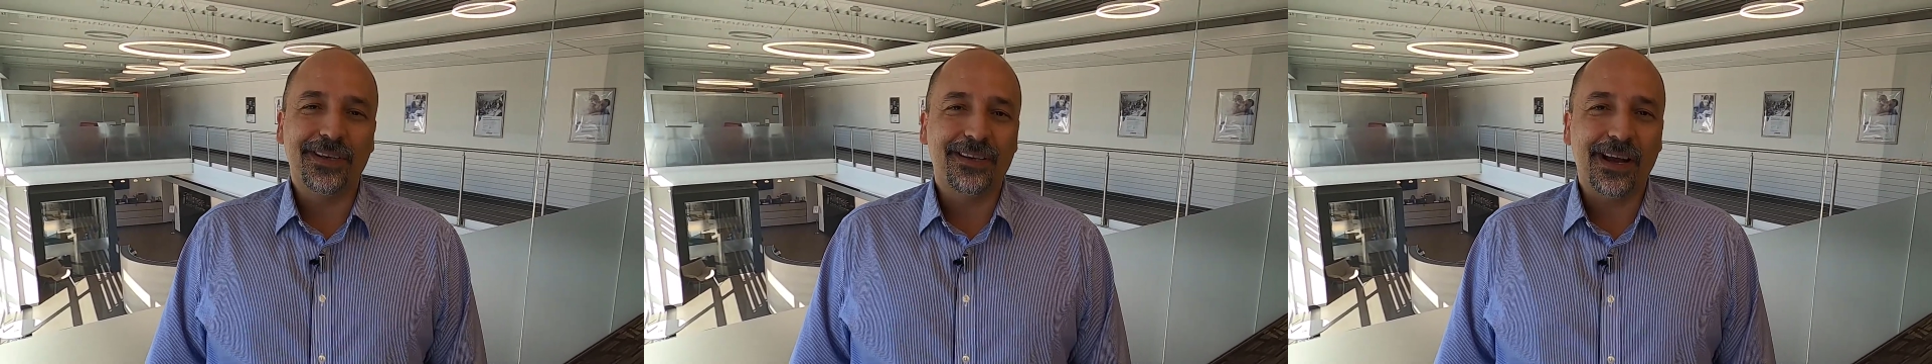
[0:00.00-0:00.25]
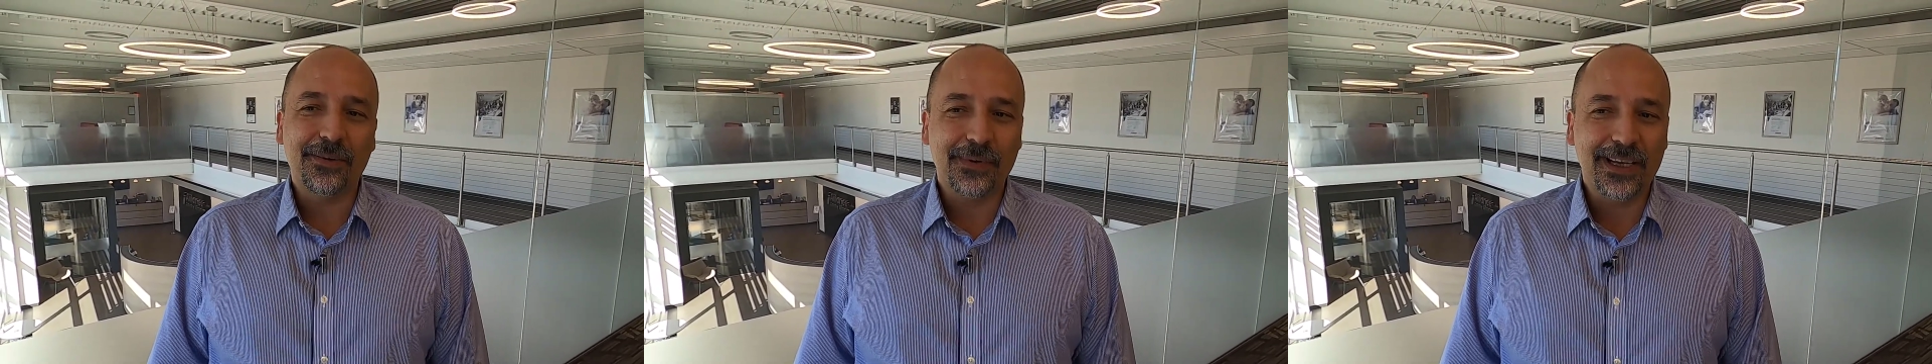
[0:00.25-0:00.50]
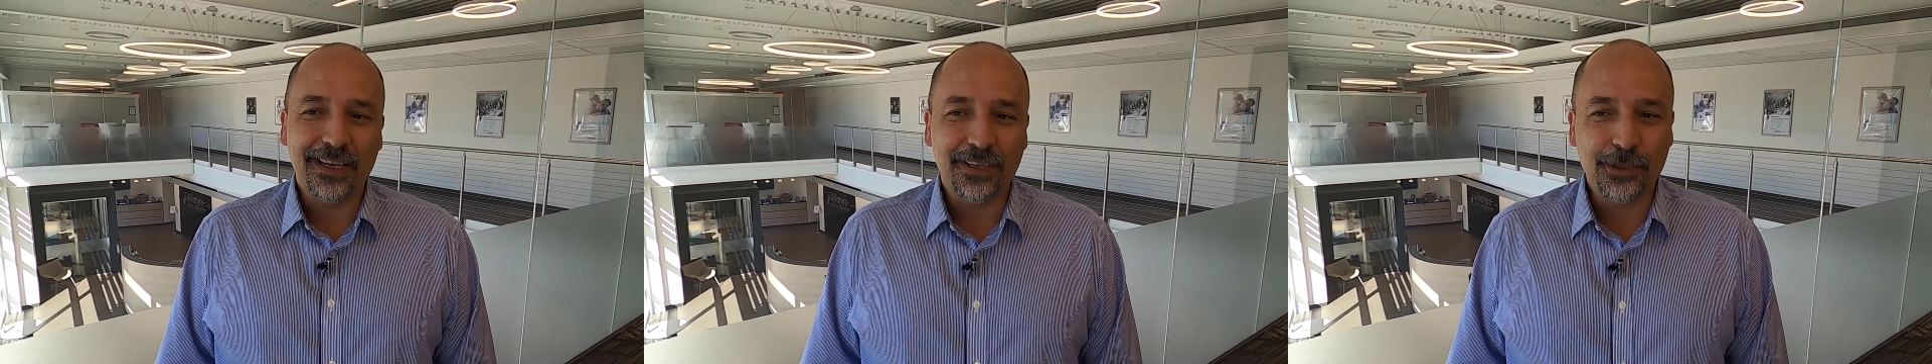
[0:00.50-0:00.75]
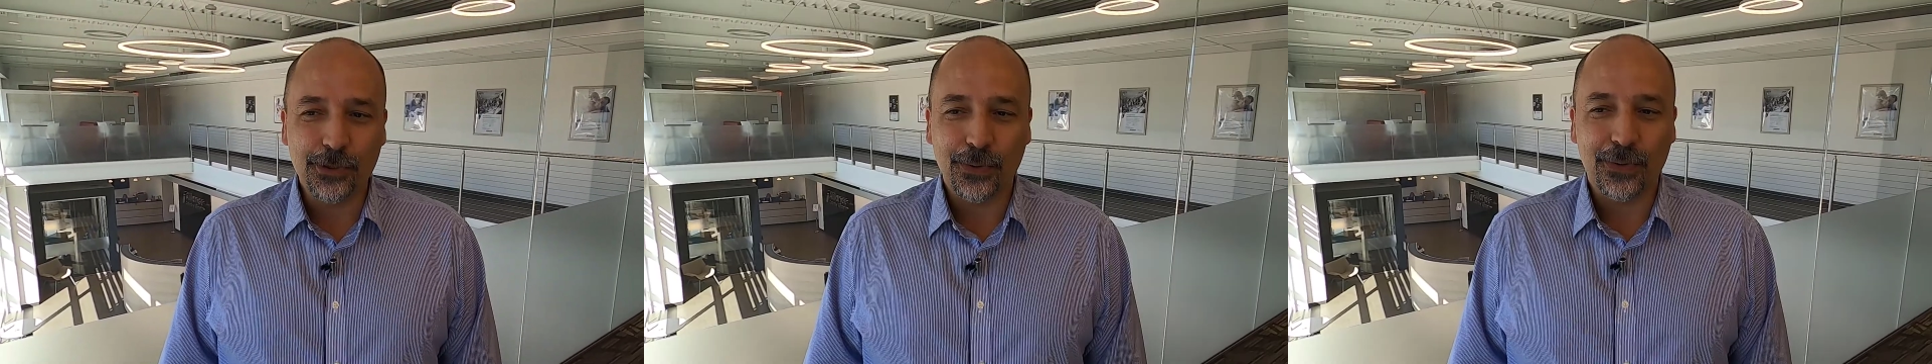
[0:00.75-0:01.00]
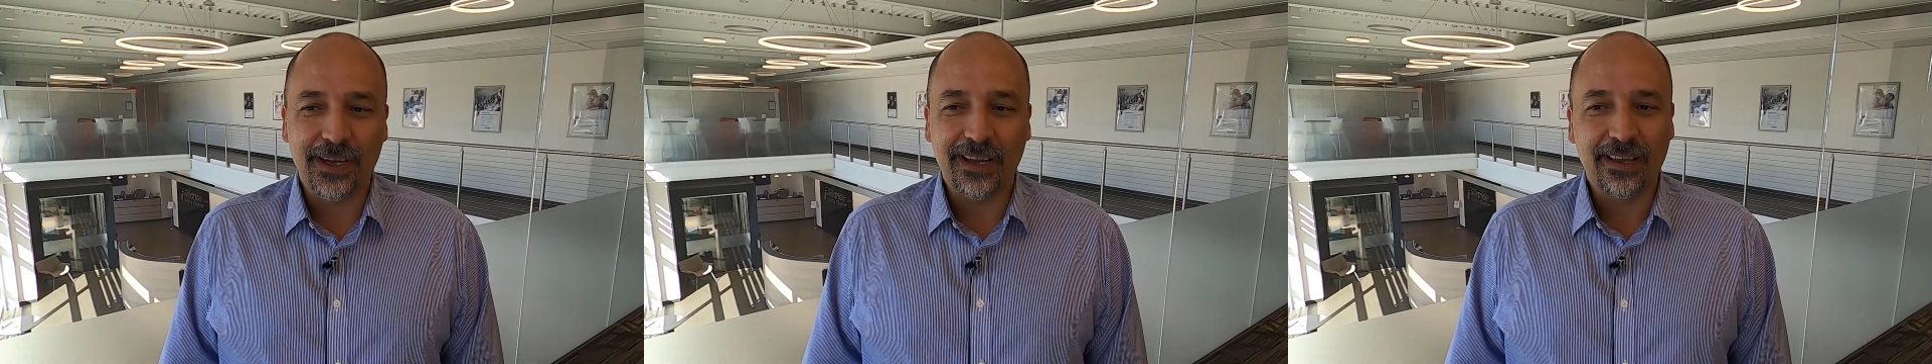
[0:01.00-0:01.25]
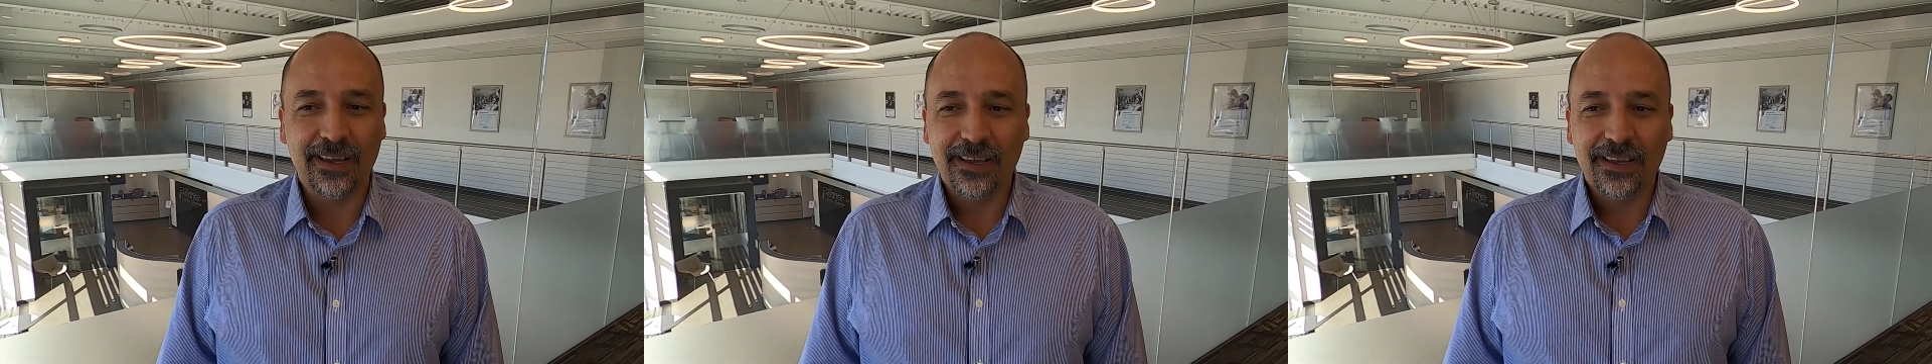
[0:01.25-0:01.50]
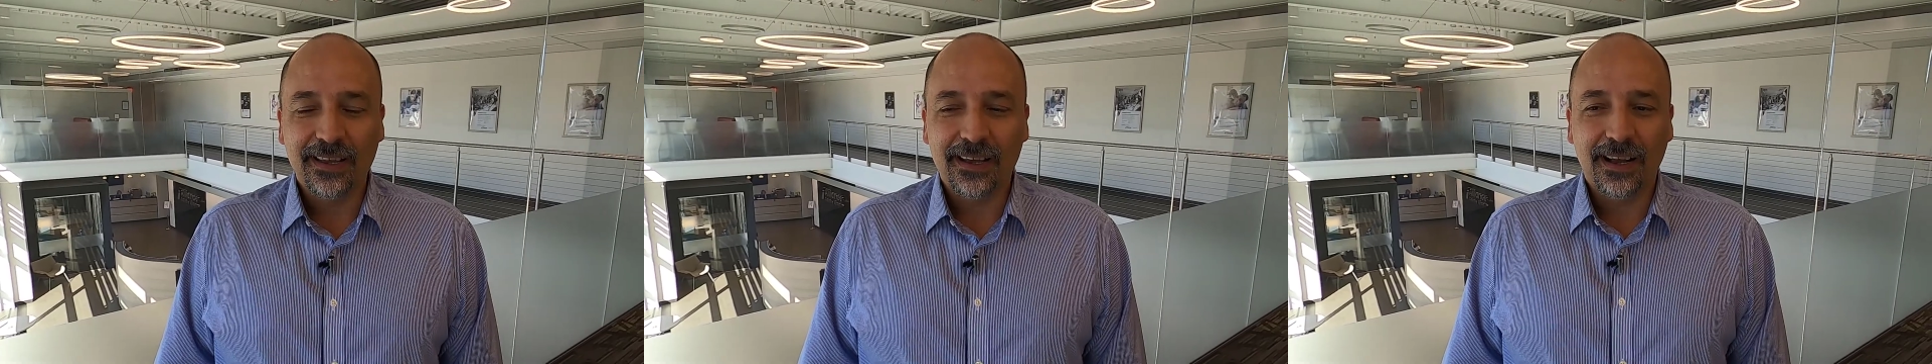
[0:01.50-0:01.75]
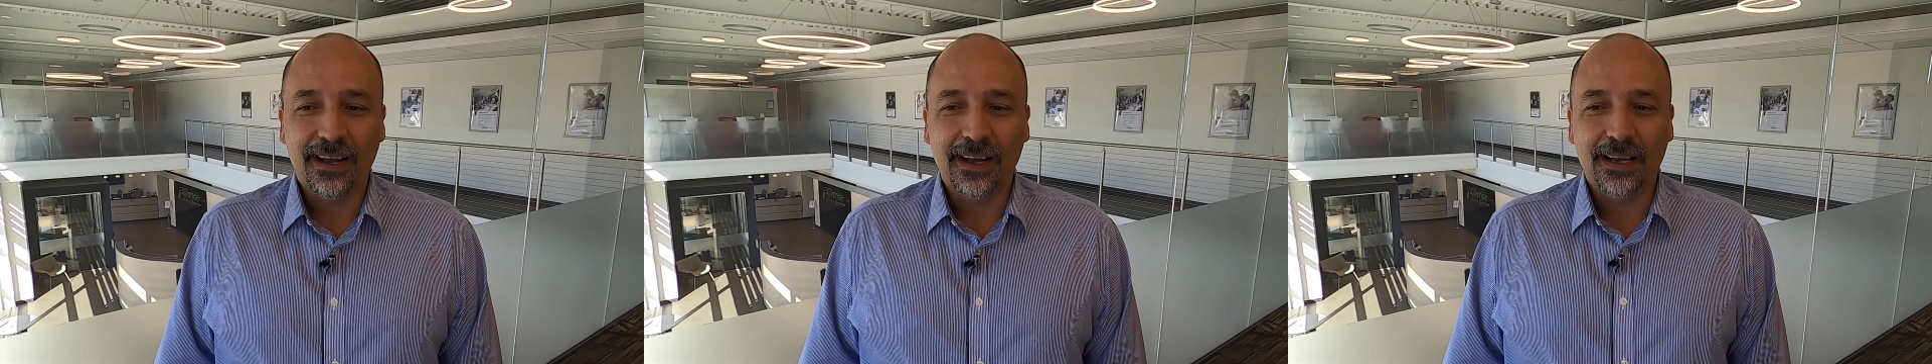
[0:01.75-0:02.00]
You know, I really enjoy
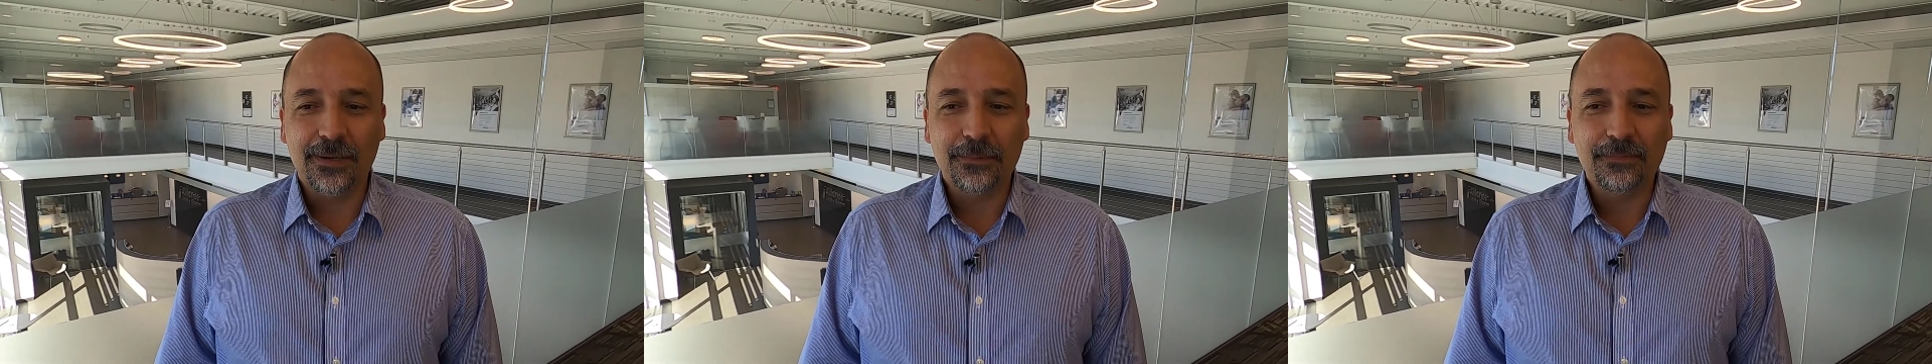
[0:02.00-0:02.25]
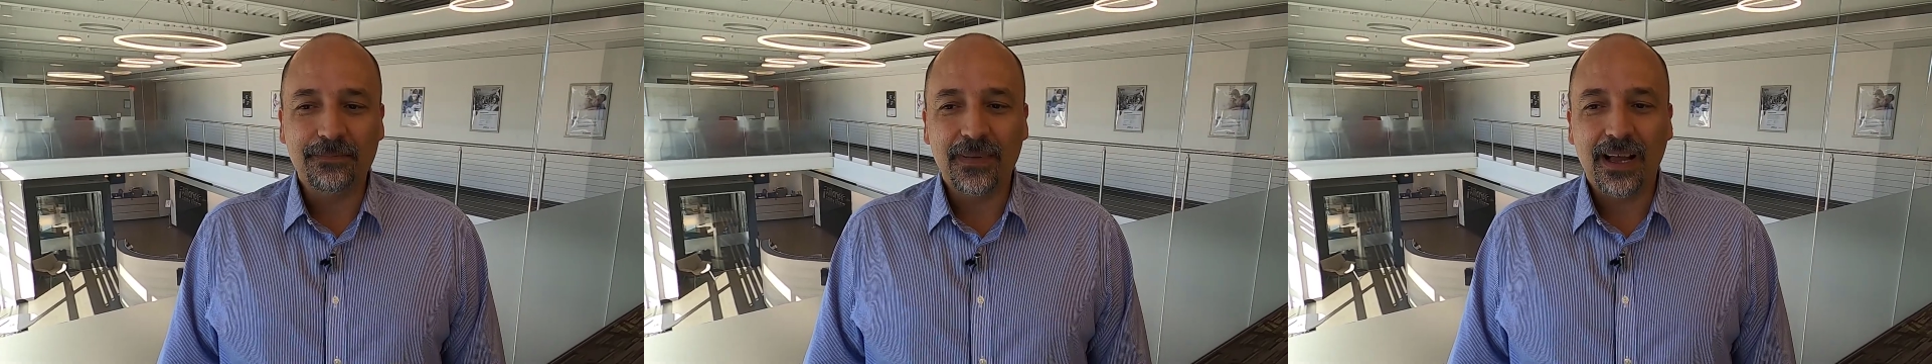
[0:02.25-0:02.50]
um,